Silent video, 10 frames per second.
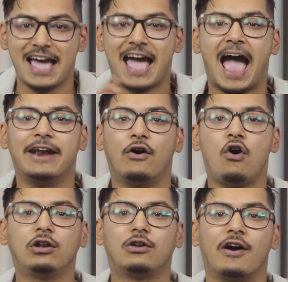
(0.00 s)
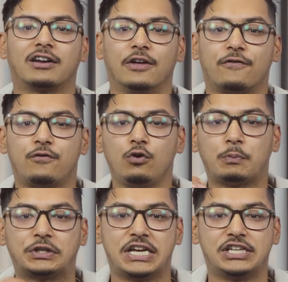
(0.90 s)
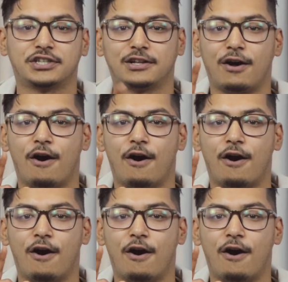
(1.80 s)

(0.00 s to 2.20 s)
and unlock the full potential